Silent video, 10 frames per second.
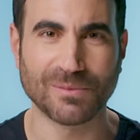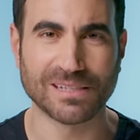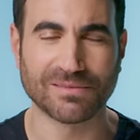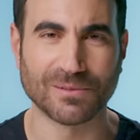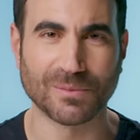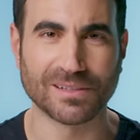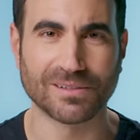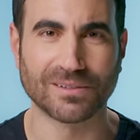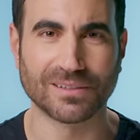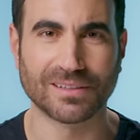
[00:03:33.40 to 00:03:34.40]
best film I
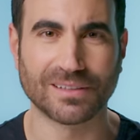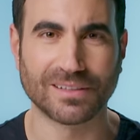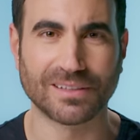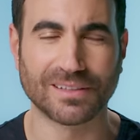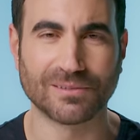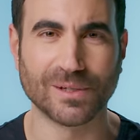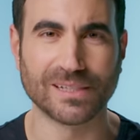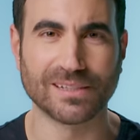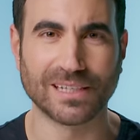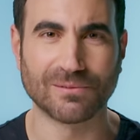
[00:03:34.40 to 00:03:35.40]
saw
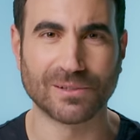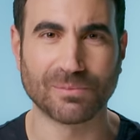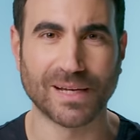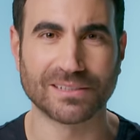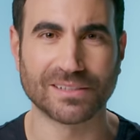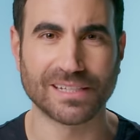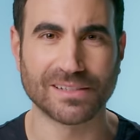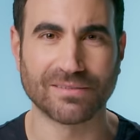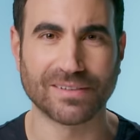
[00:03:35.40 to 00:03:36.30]
recently was Banshees of